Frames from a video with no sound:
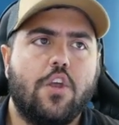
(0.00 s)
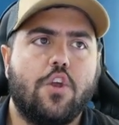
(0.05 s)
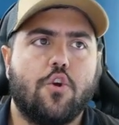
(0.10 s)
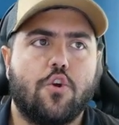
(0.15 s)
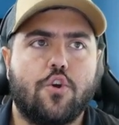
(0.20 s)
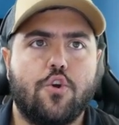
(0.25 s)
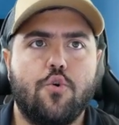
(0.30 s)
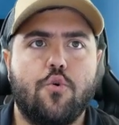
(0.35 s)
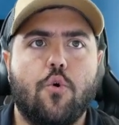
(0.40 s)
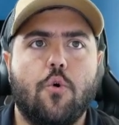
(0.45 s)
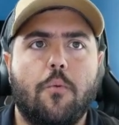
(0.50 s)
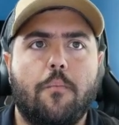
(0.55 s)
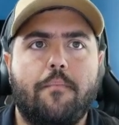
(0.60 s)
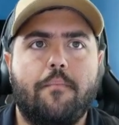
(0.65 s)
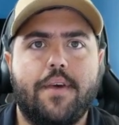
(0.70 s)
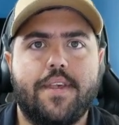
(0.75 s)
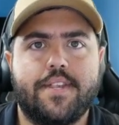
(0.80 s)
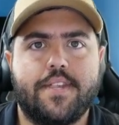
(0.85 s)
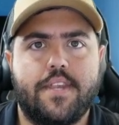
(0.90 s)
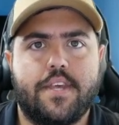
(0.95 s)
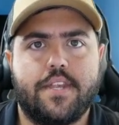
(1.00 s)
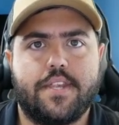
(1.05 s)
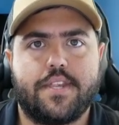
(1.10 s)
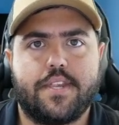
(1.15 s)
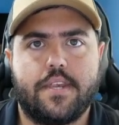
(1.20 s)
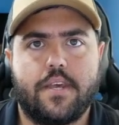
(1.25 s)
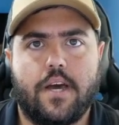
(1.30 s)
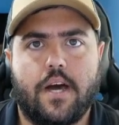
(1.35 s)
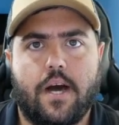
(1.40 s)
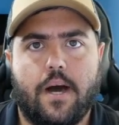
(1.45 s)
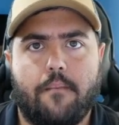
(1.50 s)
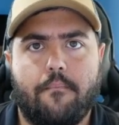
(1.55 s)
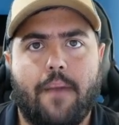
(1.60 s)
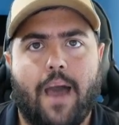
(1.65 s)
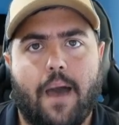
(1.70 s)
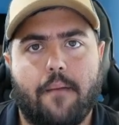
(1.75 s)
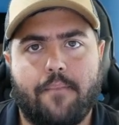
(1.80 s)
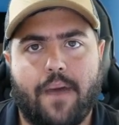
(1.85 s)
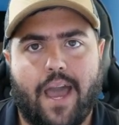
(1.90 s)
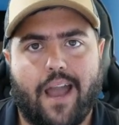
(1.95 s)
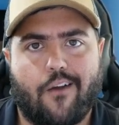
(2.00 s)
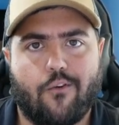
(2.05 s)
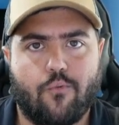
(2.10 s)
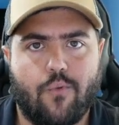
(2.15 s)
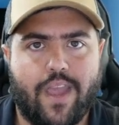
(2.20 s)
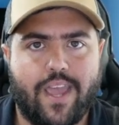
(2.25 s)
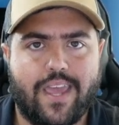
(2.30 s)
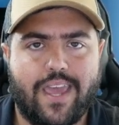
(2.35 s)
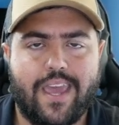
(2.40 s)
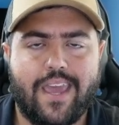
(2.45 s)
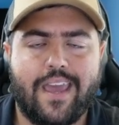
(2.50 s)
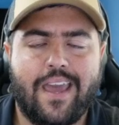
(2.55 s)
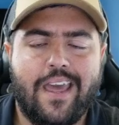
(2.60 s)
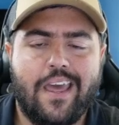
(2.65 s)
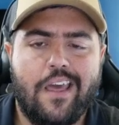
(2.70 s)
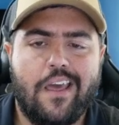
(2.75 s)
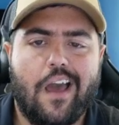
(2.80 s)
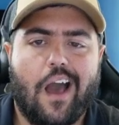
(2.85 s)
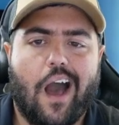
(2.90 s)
your Google Business map pack ranking.